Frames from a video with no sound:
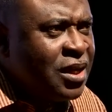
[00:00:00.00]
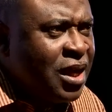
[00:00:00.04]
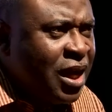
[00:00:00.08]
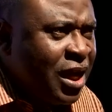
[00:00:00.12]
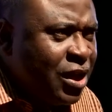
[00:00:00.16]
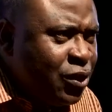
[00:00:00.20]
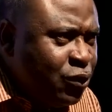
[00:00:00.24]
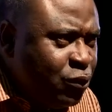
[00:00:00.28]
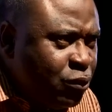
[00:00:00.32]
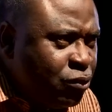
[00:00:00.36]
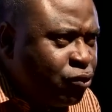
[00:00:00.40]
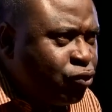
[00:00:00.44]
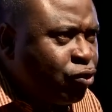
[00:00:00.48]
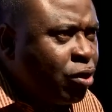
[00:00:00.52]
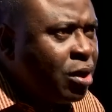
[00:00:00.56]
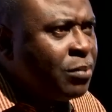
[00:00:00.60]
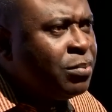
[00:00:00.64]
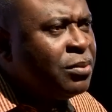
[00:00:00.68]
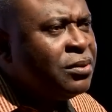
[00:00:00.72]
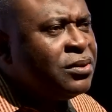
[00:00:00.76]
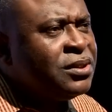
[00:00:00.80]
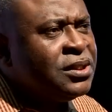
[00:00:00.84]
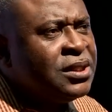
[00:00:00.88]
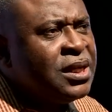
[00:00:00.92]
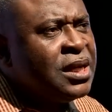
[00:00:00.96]
Are you
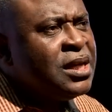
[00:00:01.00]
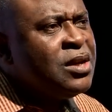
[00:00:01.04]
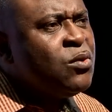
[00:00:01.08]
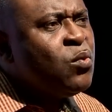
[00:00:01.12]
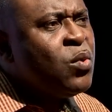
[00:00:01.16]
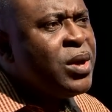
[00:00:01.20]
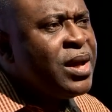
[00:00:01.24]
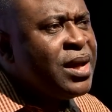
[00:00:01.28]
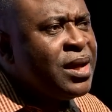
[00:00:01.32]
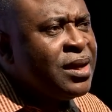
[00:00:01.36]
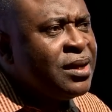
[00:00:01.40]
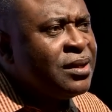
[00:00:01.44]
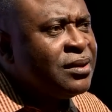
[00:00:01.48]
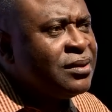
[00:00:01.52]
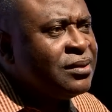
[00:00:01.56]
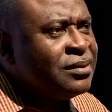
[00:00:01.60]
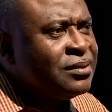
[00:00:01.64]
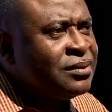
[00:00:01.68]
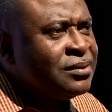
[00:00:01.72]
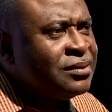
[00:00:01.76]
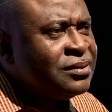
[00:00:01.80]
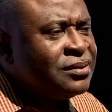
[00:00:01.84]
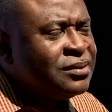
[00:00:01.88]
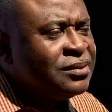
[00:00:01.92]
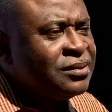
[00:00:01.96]
troubled in any way?
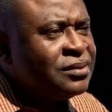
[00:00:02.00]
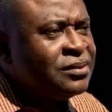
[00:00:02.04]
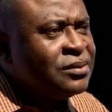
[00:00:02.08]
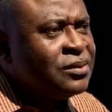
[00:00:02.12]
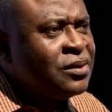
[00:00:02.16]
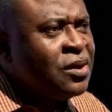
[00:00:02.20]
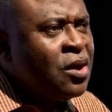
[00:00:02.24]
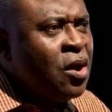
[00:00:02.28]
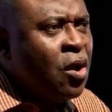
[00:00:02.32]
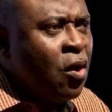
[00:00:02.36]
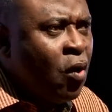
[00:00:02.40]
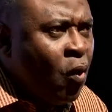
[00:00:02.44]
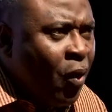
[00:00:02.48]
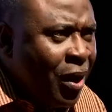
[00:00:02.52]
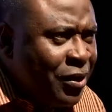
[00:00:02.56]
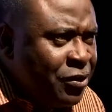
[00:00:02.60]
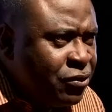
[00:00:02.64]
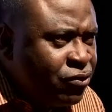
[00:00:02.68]
Or